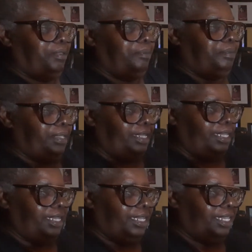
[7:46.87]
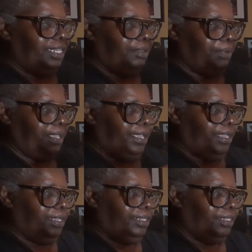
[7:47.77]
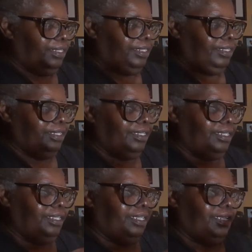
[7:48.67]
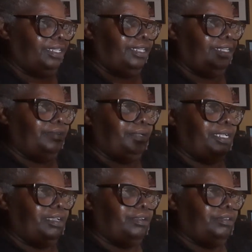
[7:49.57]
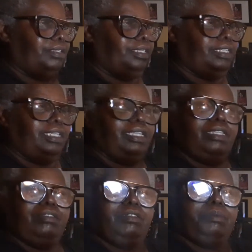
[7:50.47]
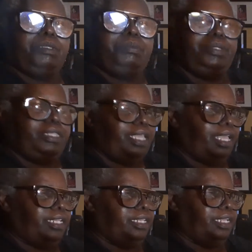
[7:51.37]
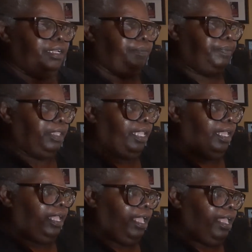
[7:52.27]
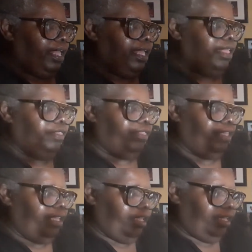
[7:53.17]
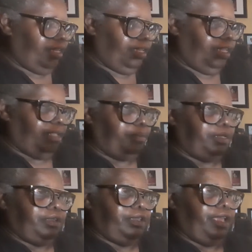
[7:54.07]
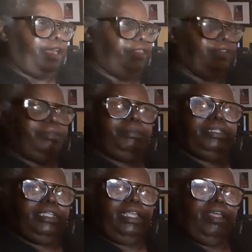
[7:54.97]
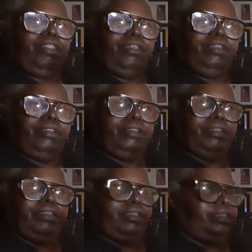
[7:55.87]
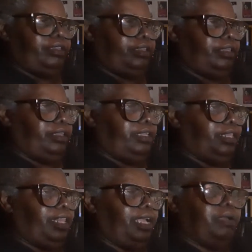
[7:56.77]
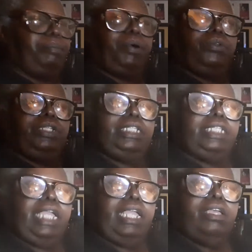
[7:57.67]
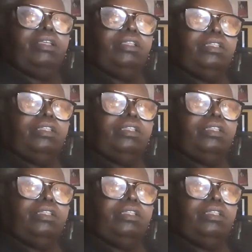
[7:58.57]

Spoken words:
But anyway, here we go. So I'm going to put that in there. And then I'm going to gather them together like a ponytail.